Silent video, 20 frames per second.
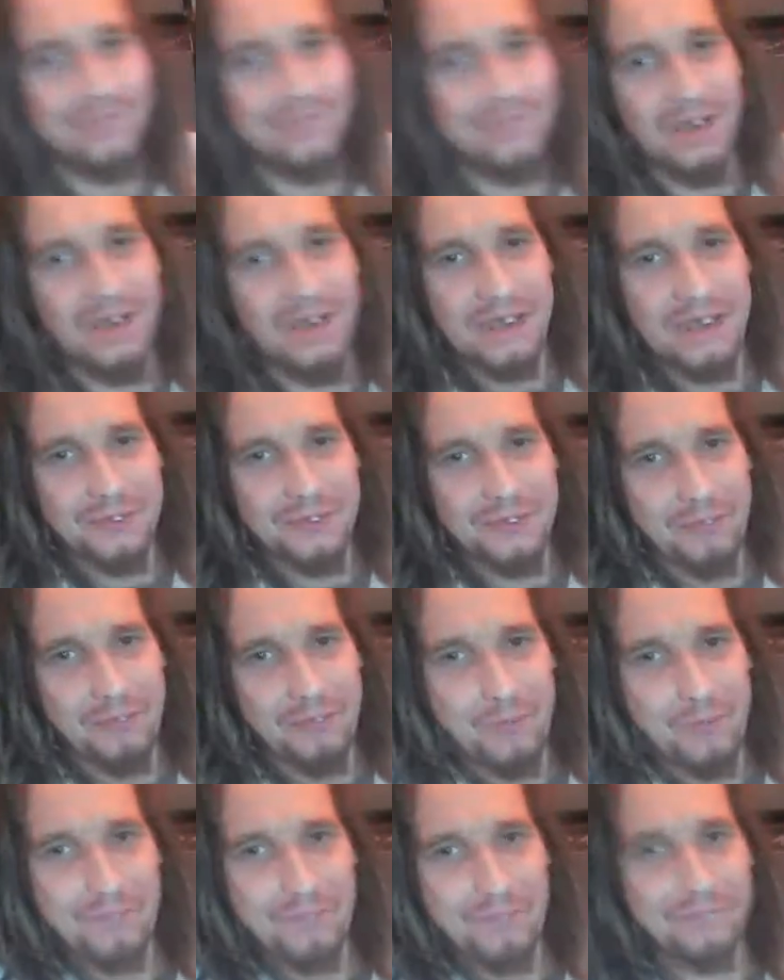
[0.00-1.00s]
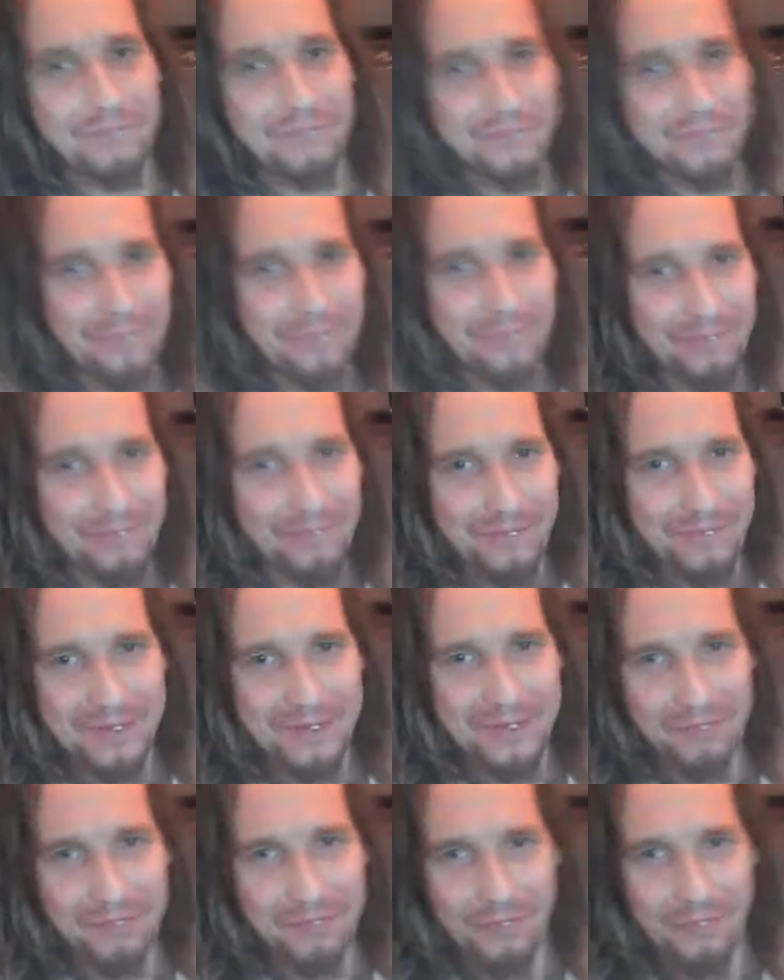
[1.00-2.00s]
It's the 145. I
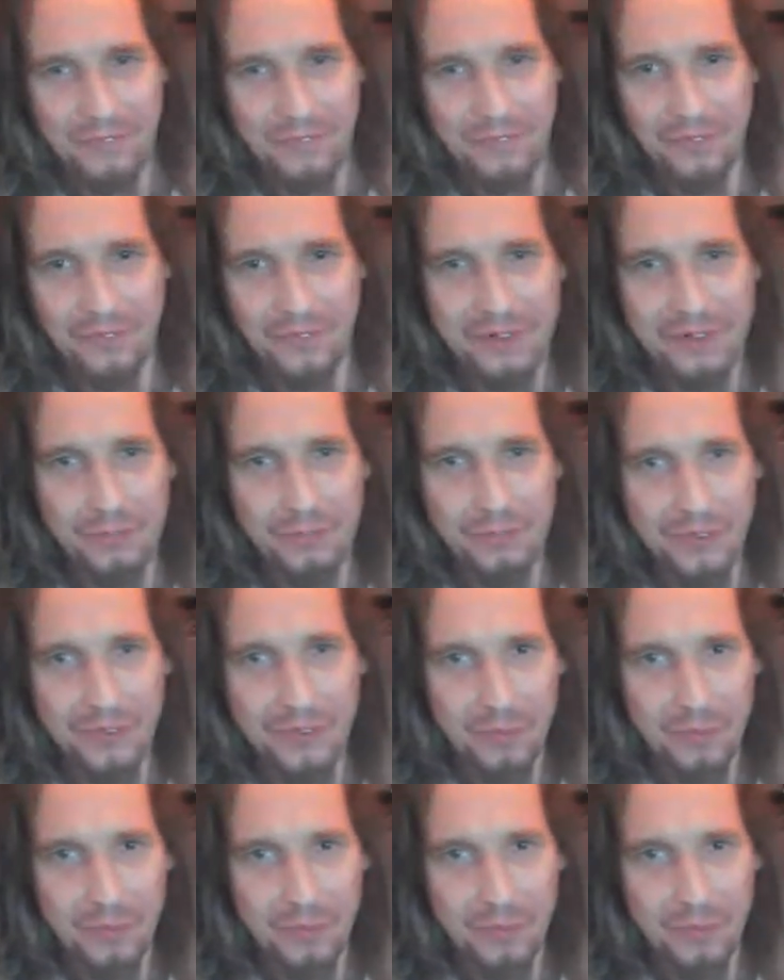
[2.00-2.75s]
keep calling it a